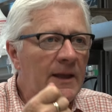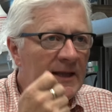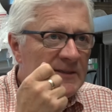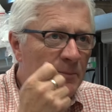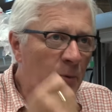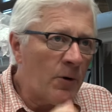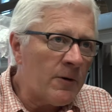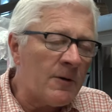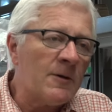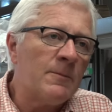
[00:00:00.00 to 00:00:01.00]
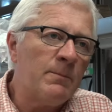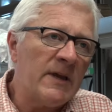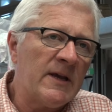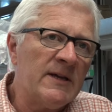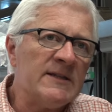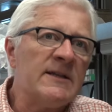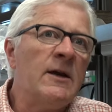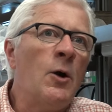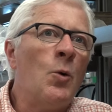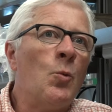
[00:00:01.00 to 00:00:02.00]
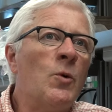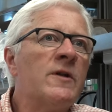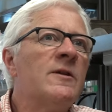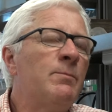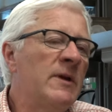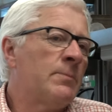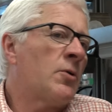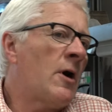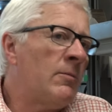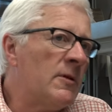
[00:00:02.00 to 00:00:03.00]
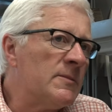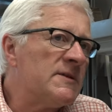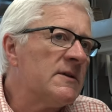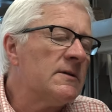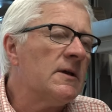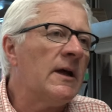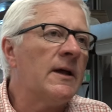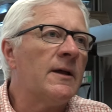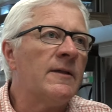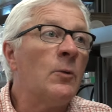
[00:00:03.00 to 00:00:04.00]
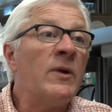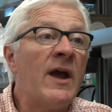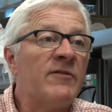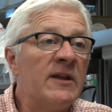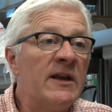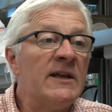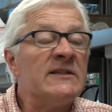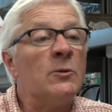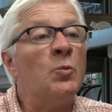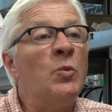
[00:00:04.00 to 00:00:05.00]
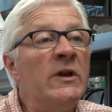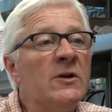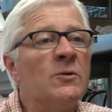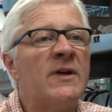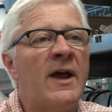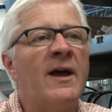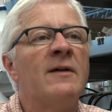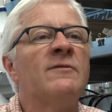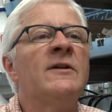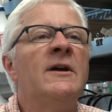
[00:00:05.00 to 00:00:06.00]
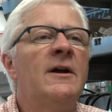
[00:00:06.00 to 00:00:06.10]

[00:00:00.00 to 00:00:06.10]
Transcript: It's important because one of the big problems uh, that we have today is that we don't have